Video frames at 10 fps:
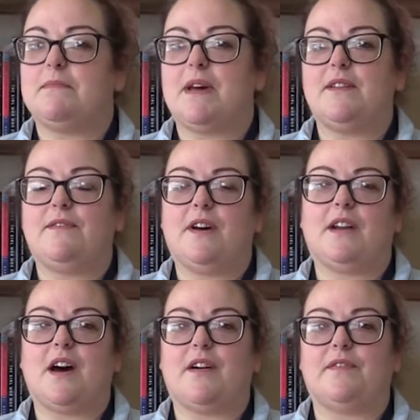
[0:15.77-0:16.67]
amount of
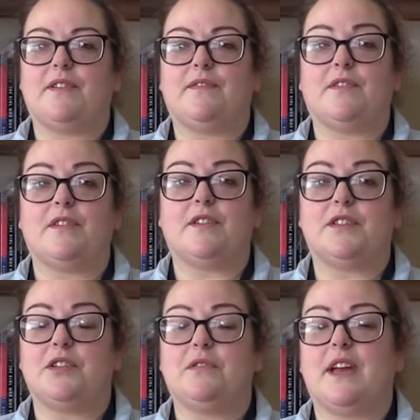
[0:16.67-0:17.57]
fun offered for
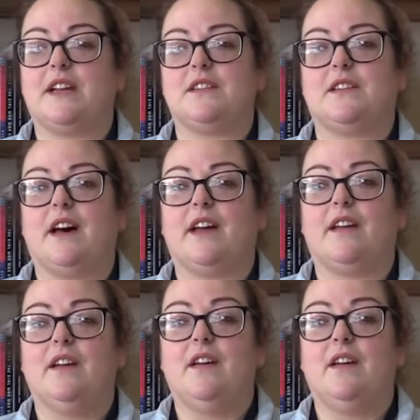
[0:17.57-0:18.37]
June and July.